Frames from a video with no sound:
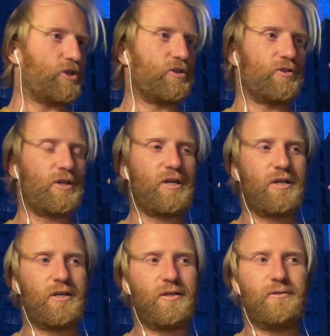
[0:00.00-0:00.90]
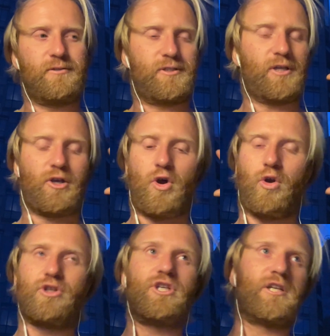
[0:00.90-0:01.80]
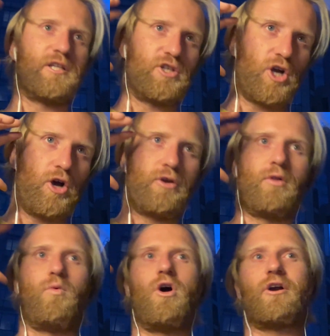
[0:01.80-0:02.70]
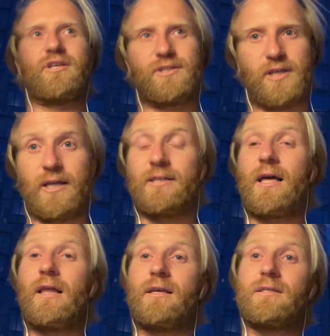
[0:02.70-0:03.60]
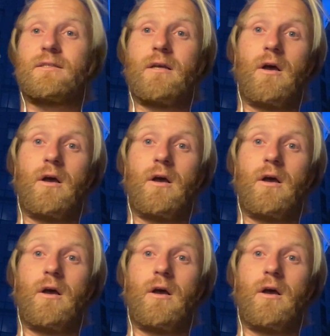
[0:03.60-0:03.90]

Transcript: and psychology and internal work and psychedelics,